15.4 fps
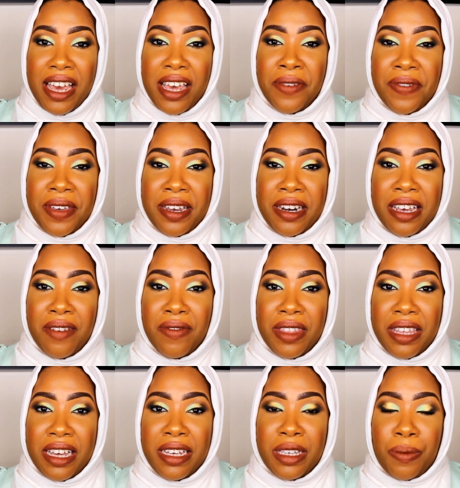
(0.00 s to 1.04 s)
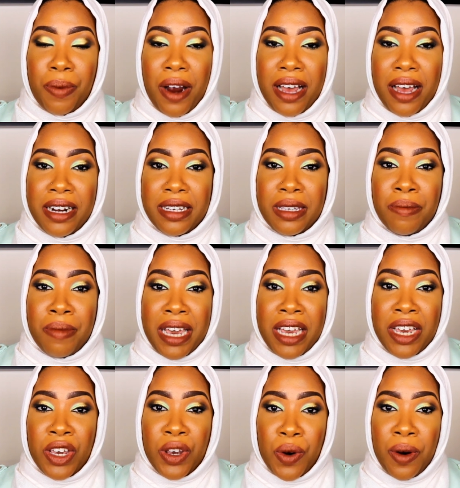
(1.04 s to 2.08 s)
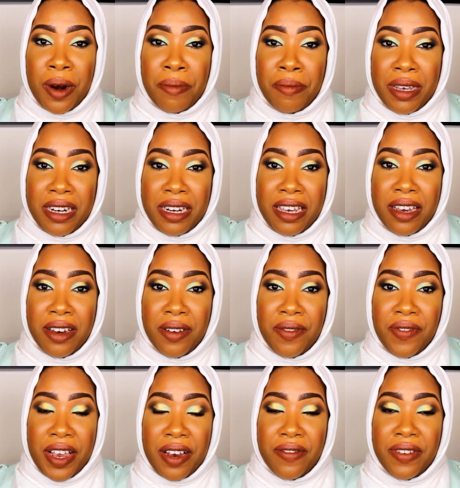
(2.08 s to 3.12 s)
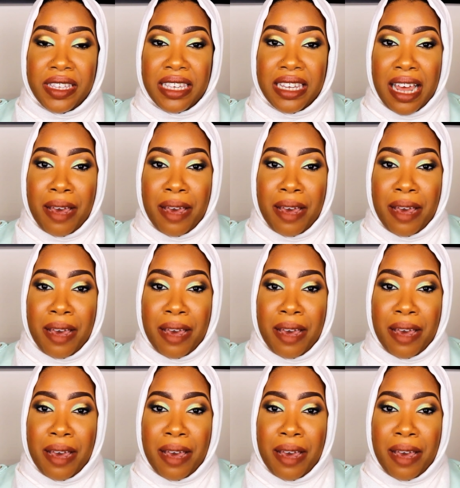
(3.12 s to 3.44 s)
If any of these products made your mid-year favorites,